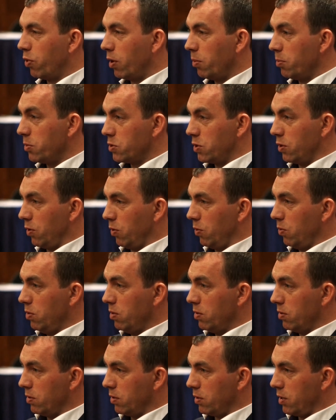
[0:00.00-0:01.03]
promise to do
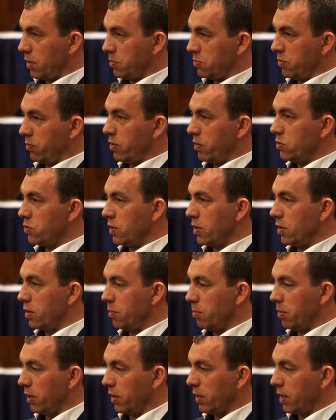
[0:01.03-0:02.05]
in terms of
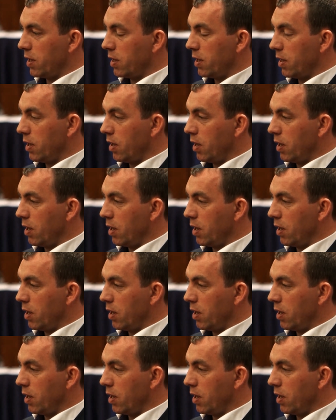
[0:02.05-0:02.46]
engineering ability,